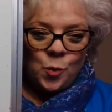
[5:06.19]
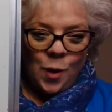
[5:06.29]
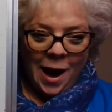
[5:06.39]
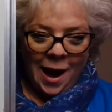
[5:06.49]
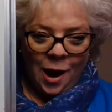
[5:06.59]

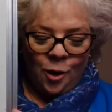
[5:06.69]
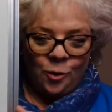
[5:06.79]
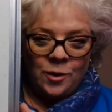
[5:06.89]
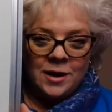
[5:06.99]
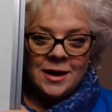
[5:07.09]

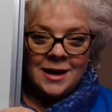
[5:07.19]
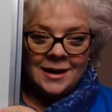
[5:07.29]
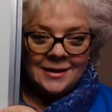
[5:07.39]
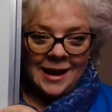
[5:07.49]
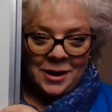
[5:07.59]
Wow.
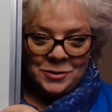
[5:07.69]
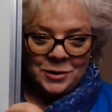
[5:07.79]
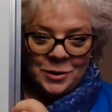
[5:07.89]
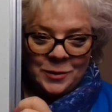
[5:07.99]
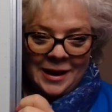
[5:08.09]
Now
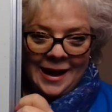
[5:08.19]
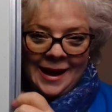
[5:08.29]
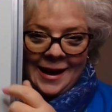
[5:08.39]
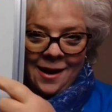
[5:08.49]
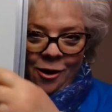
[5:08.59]
you know what
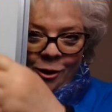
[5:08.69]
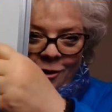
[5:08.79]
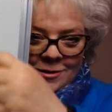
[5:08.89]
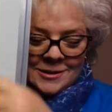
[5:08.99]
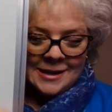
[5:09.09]

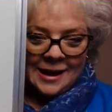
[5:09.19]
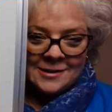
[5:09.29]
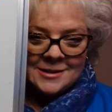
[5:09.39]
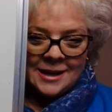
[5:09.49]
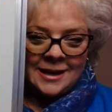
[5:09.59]
AR
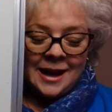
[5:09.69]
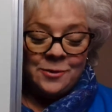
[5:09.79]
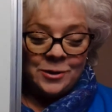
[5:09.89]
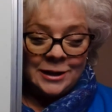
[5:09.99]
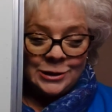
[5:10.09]
sounds like
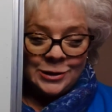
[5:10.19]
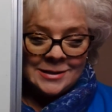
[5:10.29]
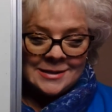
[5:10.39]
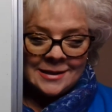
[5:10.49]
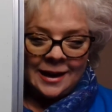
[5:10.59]
and what it
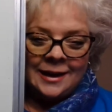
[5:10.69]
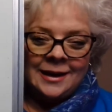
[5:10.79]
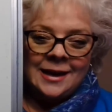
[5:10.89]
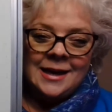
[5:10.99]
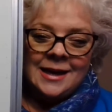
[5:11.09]
looks
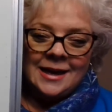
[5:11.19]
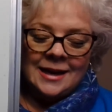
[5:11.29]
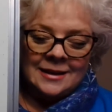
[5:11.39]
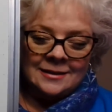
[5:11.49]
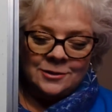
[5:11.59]
like
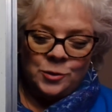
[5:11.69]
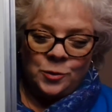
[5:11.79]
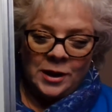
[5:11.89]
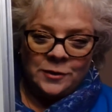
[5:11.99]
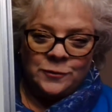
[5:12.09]
in
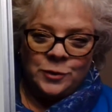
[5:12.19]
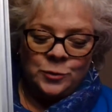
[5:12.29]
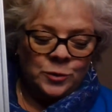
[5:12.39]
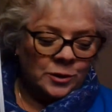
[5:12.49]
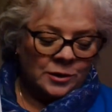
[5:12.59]
quite a
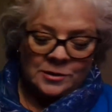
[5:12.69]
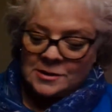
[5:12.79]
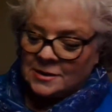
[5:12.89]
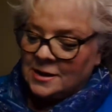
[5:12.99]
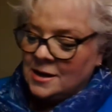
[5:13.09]
few
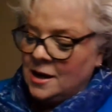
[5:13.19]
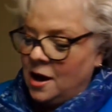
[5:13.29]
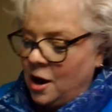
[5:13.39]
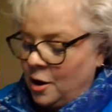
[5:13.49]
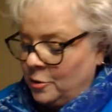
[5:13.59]
words.
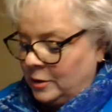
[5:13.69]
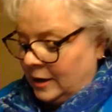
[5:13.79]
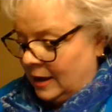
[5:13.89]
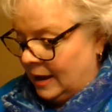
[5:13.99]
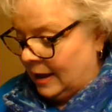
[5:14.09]

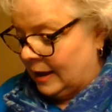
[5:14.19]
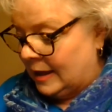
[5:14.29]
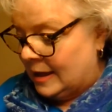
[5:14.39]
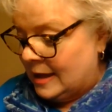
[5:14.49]
Okay.